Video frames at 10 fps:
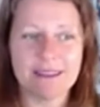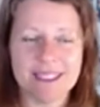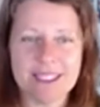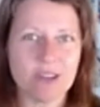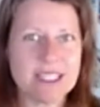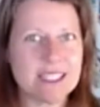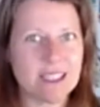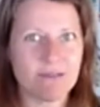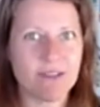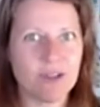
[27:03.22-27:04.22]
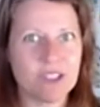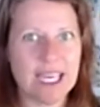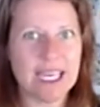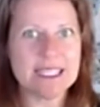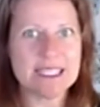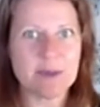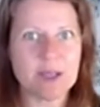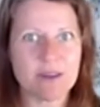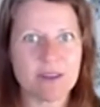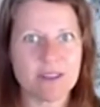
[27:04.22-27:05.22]
distressing few days,
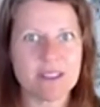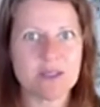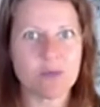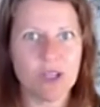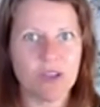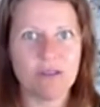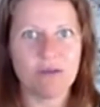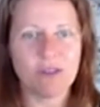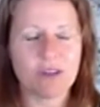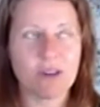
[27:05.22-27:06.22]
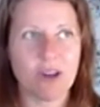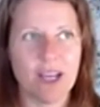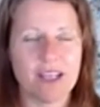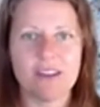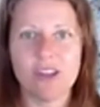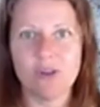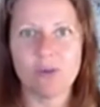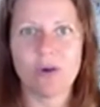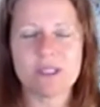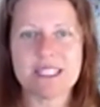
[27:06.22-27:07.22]
because we kind of knew
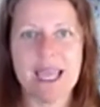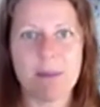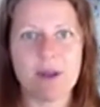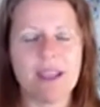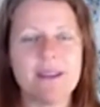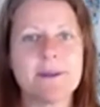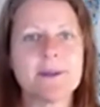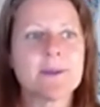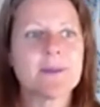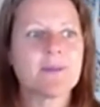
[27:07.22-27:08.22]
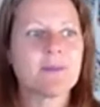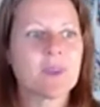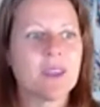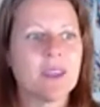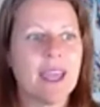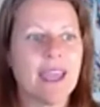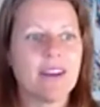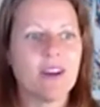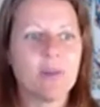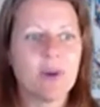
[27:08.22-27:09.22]
what was happening.
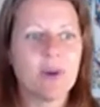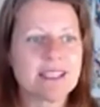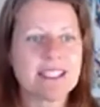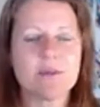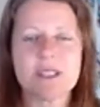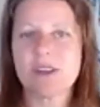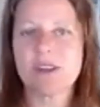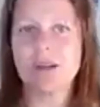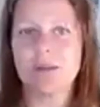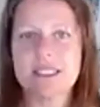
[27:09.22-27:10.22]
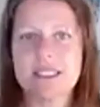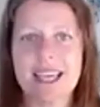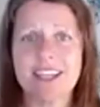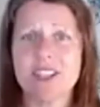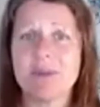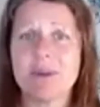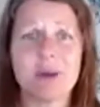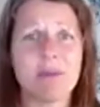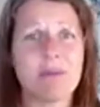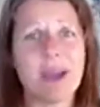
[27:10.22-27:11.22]
And her passing was incredibly sad. She'd been
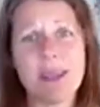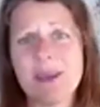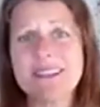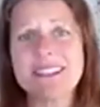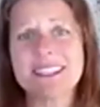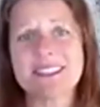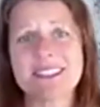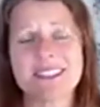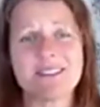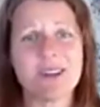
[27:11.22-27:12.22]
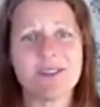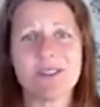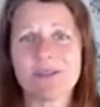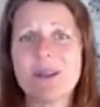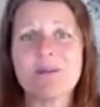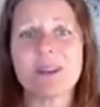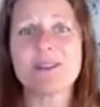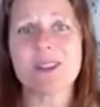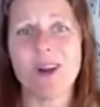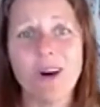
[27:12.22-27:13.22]
my baby since, 3
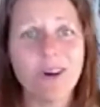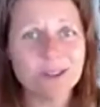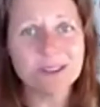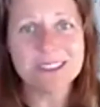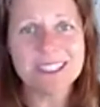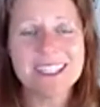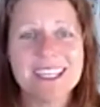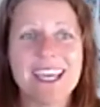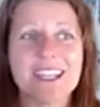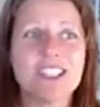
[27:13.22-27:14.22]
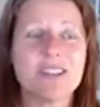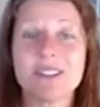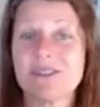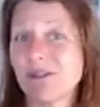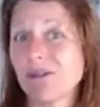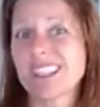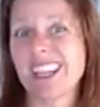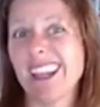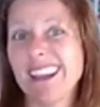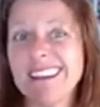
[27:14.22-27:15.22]
months old, and she was
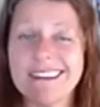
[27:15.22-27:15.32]
14.